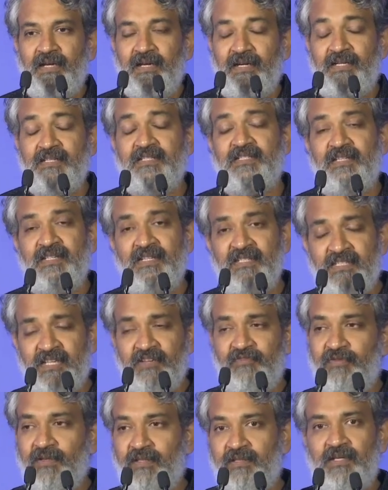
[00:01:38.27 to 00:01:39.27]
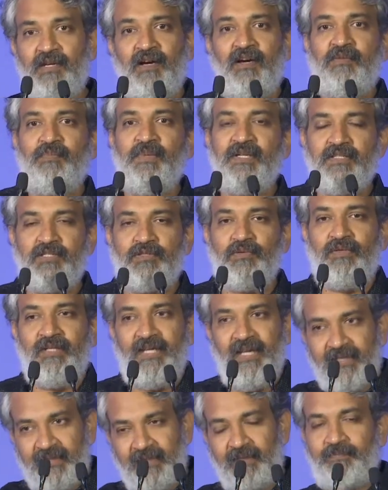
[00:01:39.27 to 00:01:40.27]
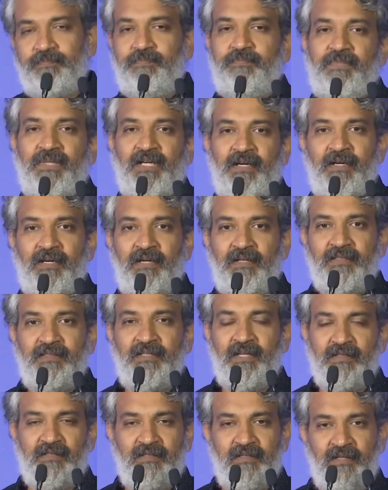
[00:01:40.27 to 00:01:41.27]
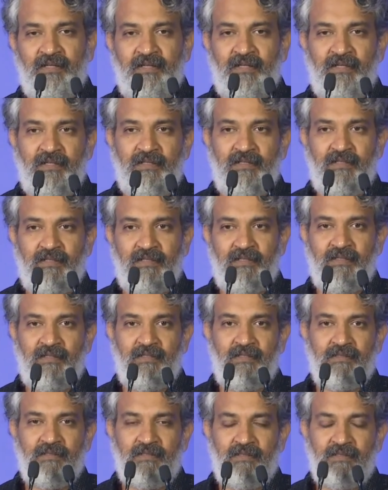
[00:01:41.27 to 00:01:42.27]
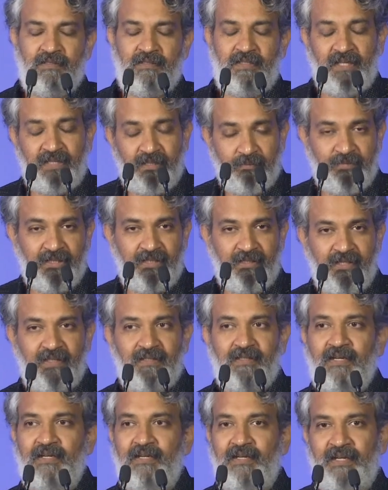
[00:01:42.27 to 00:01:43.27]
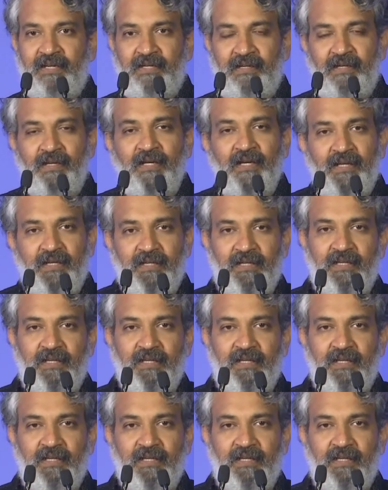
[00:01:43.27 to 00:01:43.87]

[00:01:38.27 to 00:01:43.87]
it is easy for the governments to take up the data and